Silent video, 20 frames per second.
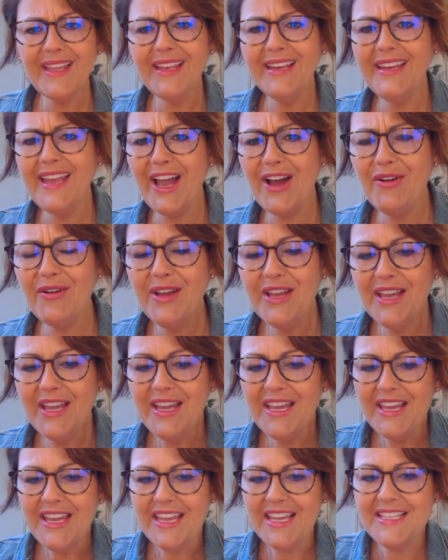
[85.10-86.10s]
Now,
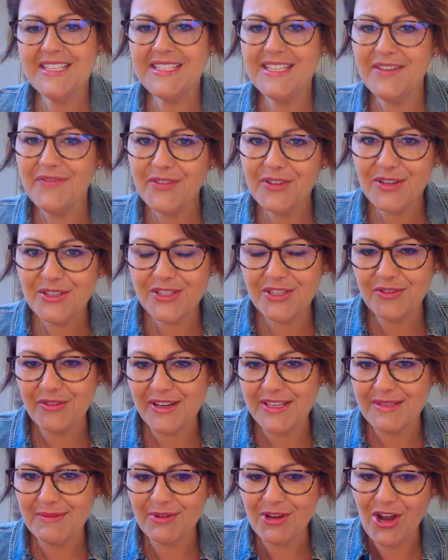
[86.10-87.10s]
it's difficult to create some